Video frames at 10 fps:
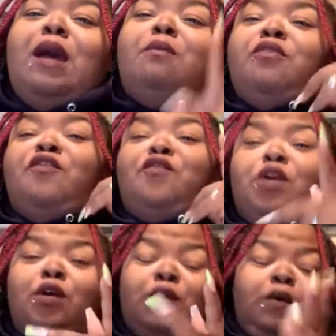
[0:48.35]

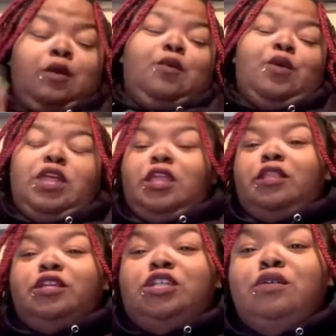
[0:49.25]
Before we get
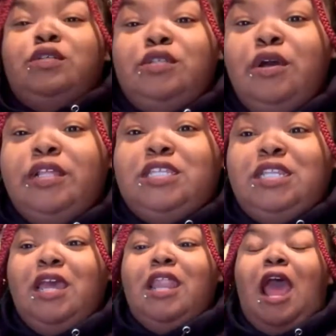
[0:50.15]
the show started
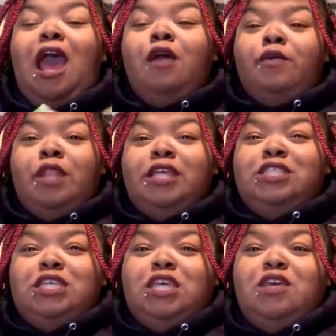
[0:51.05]
tonight, I would like
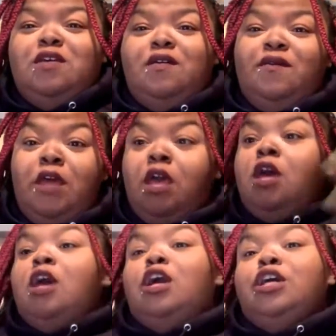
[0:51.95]
to give
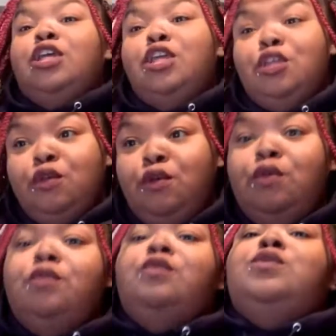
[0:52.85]
a
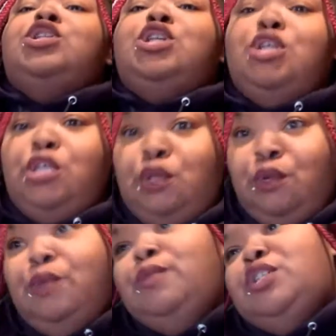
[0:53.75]
huge
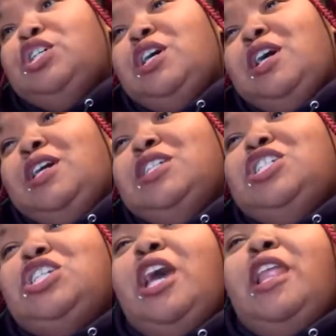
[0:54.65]

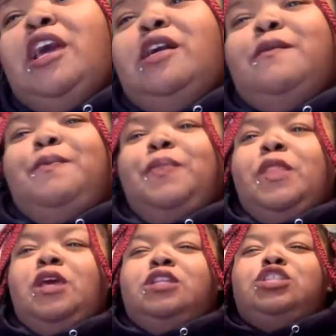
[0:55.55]
shout out
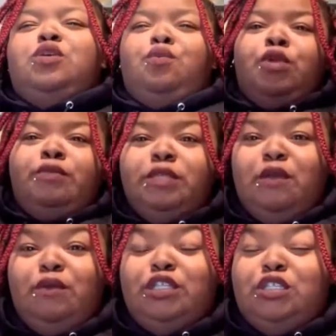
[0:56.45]
to Rip
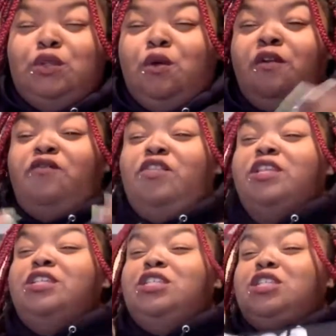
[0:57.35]
and Restore for
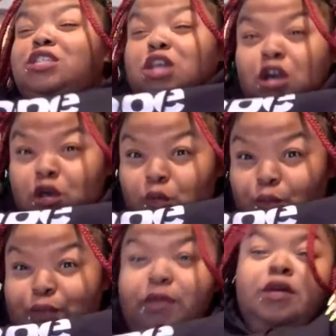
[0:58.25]
this dope.
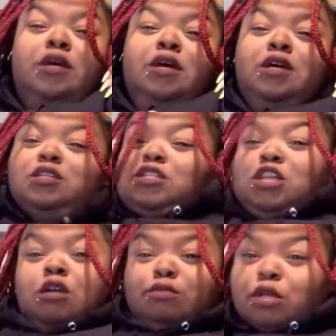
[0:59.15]

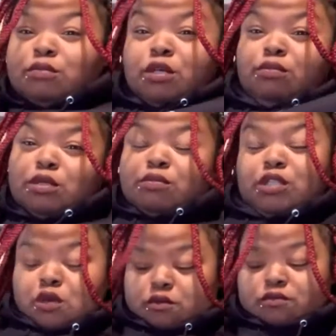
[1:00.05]
Hold
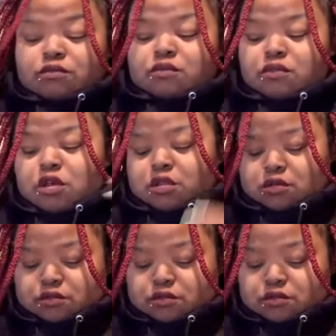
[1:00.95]
on.